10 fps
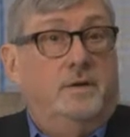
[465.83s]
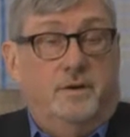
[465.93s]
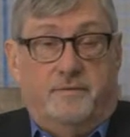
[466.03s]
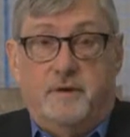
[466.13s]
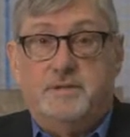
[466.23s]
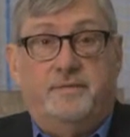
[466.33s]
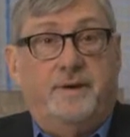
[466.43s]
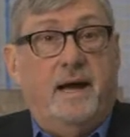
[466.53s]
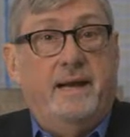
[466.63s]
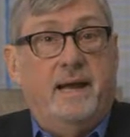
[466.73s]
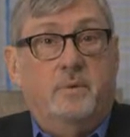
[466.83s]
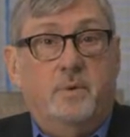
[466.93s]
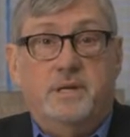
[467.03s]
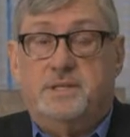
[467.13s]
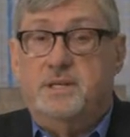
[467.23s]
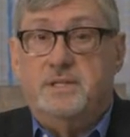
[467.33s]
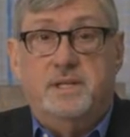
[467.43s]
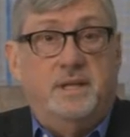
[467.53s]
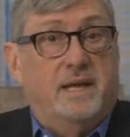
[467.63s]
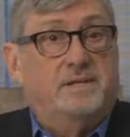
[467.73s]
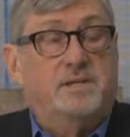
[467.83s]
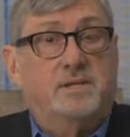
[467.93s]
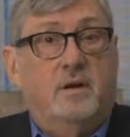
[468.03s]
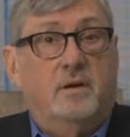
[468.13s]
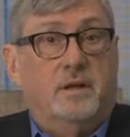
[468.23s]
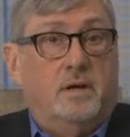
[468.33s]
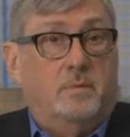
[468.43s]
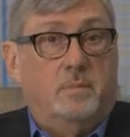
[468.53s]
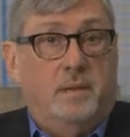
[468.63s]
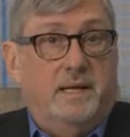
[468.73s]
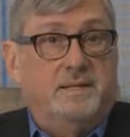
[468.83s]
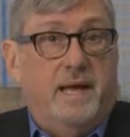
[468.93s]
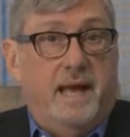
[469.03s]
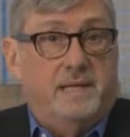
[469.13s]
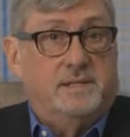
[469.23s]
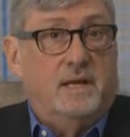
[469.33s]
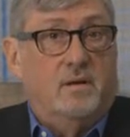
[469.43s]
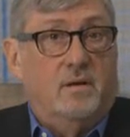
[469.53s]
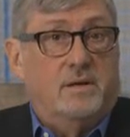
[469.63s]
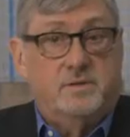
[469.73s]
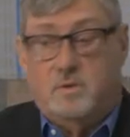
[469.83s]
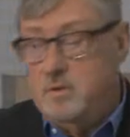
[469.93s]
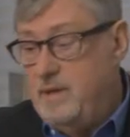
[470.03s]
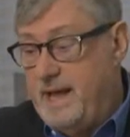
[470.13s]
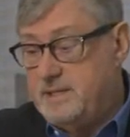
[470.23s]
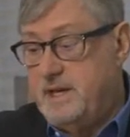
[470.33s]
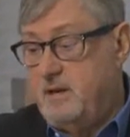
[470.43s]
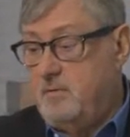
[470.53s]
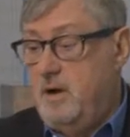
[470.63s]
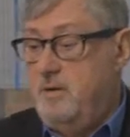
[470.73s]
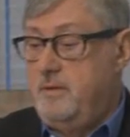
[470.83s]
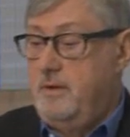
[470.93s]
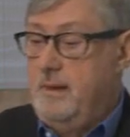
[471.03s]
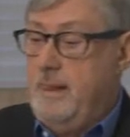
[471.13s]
diversifying that risk isn't necessarily going to replace the asset loss or the asset growth.